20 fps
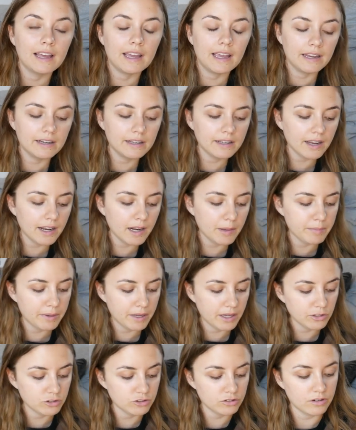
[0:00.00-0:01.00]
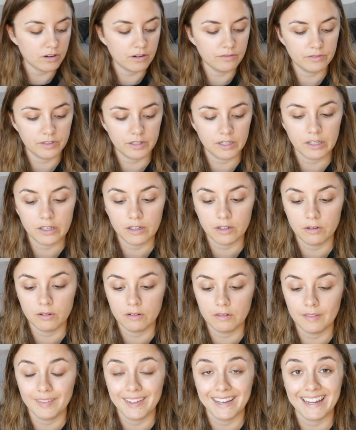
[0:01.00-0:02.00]
and I got a Patreon
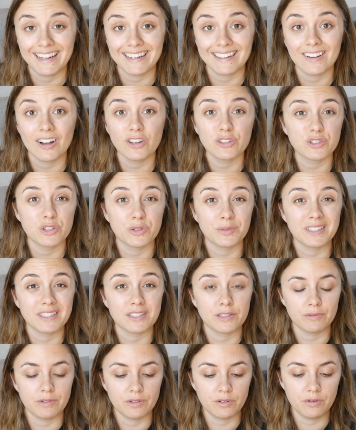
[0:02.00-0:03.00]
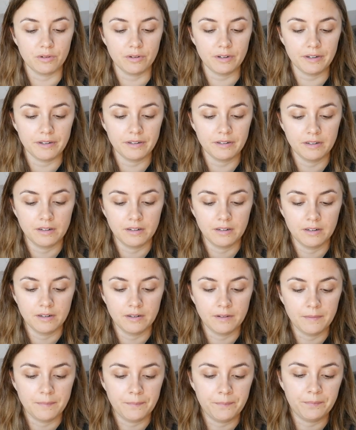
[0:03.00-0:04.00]
video that I also need to record.
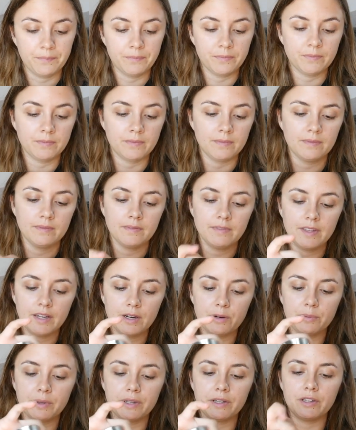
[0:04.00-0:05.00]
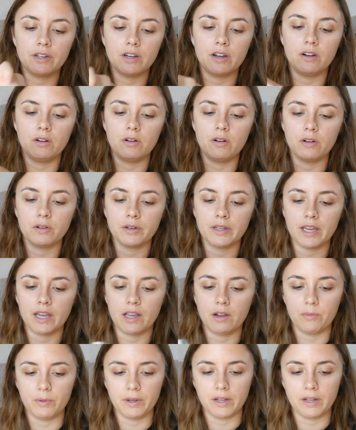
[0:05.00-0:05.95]
There we go. Okay, we